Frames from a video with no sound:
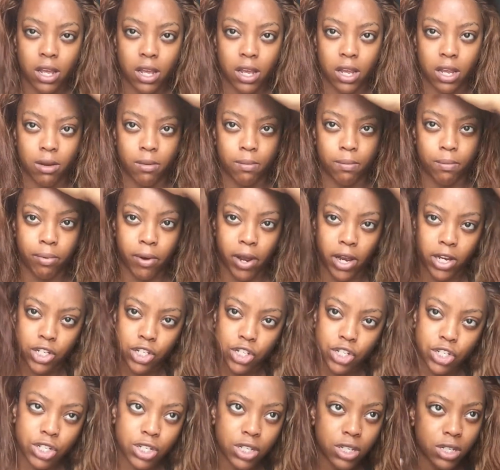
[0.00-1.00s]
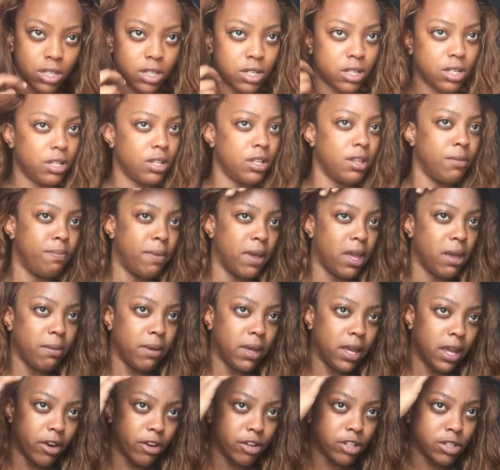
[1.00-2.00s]
and brush the
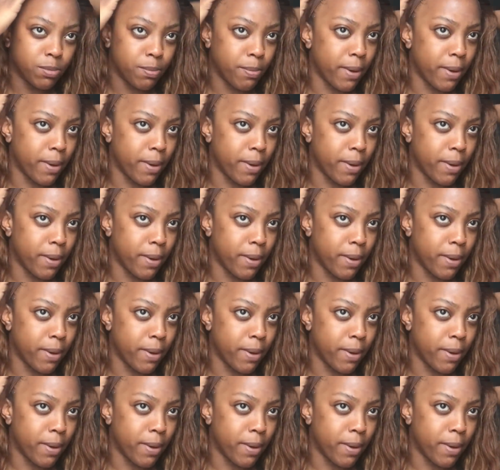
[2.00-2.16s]
baby hairs